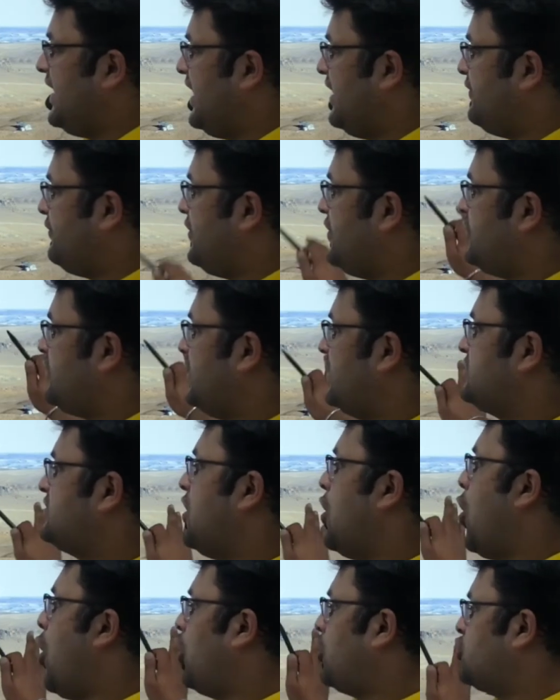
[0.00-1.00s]
features
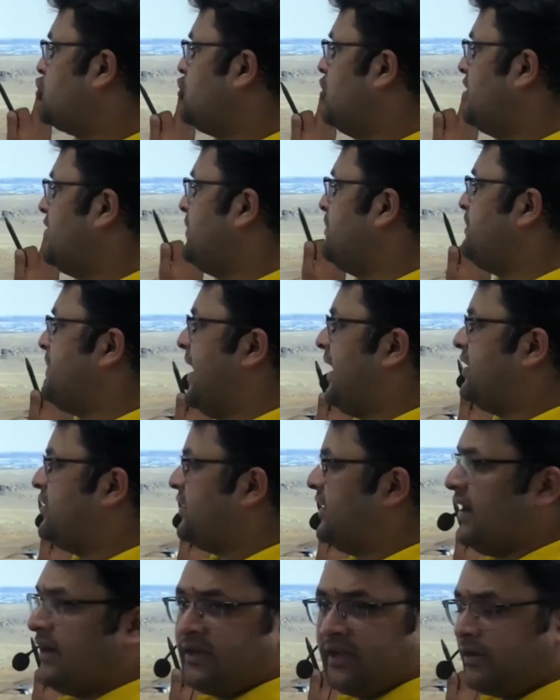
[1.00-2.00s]
the Houghton Impact
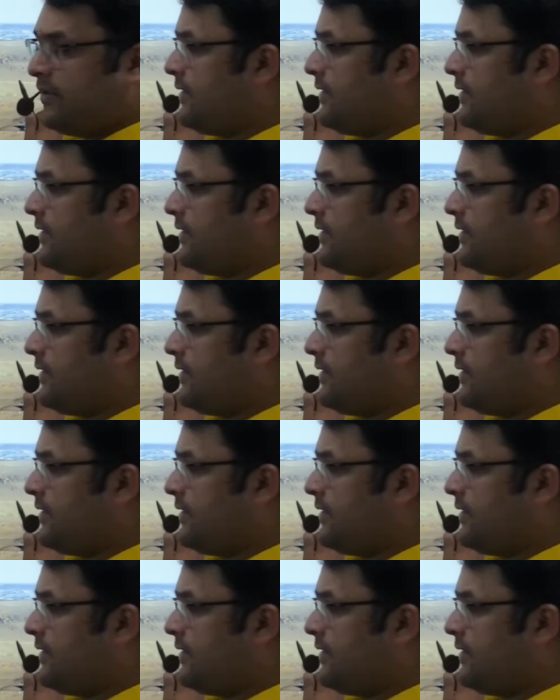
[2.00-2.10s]
Crater.